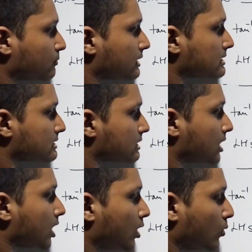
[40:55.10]
plus
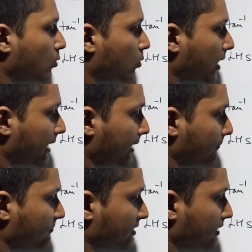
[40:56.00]

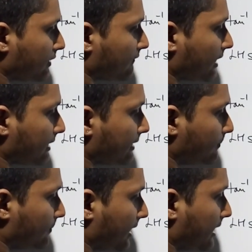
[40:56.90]
y
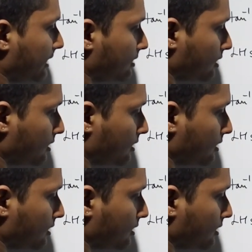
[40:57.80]
divided by